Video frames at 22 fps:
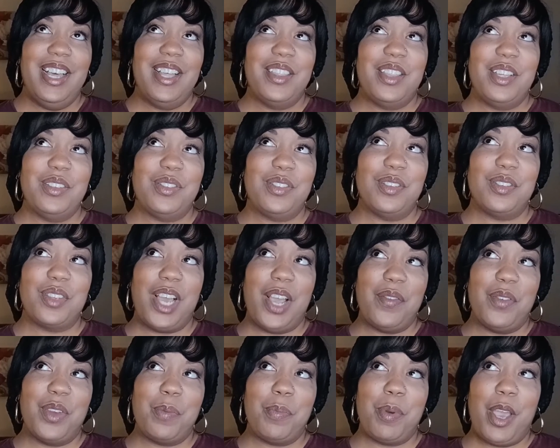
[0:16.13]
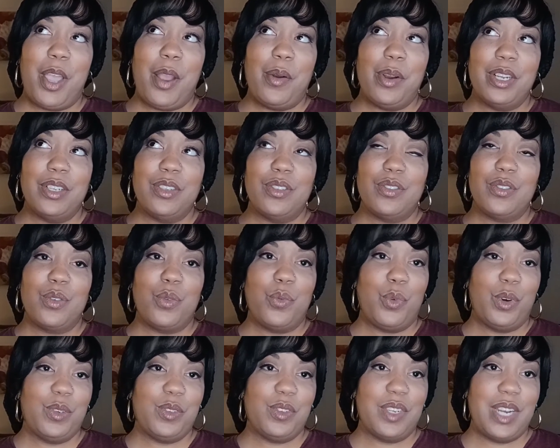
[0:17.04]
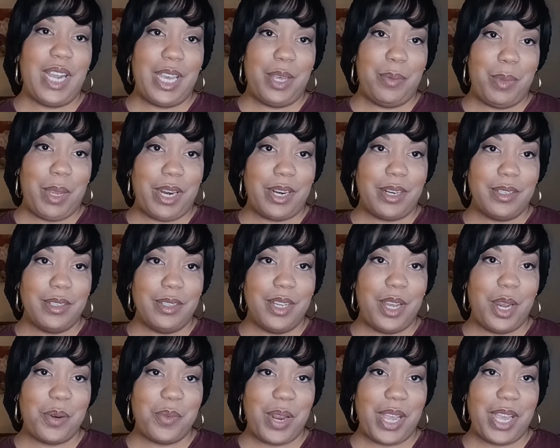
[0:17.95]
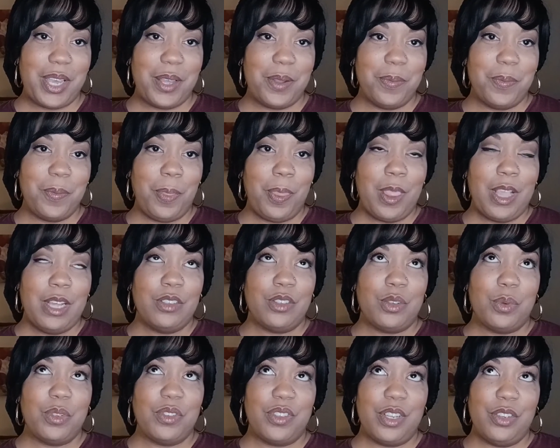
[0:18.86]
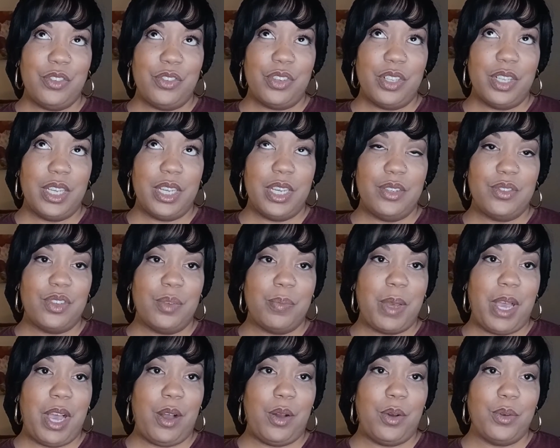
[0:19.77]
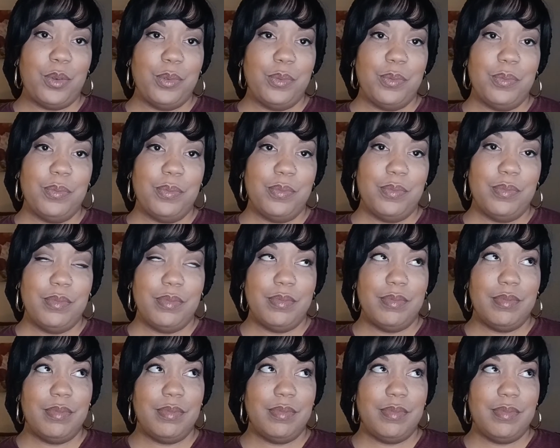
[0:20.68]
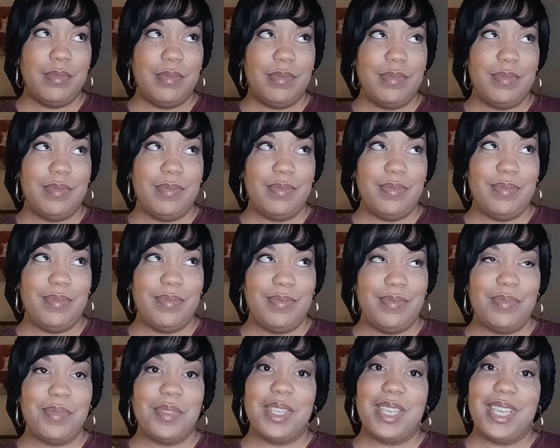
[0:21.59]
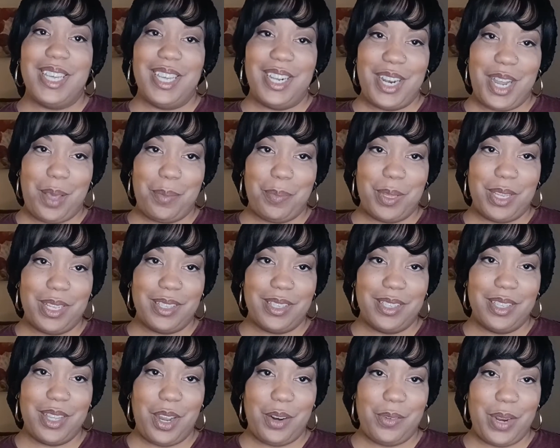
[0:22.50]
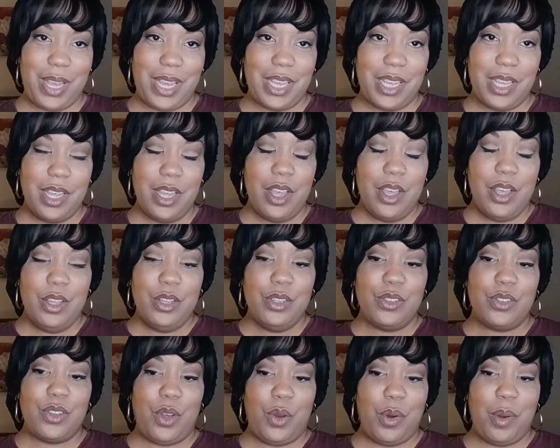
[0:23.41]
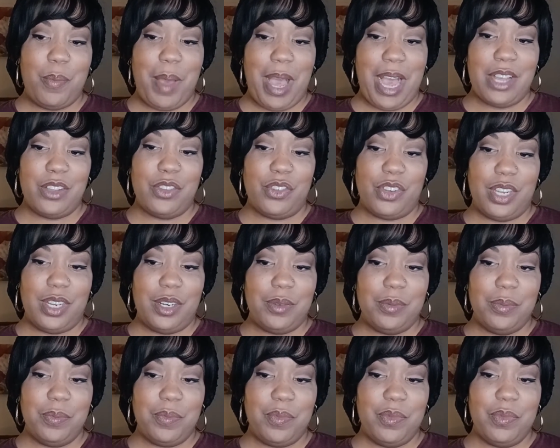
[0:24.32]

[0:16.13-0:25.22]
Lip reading: this is every parent's worst nightmare, all right? So essentially it's about kidnapping, all right? So imagine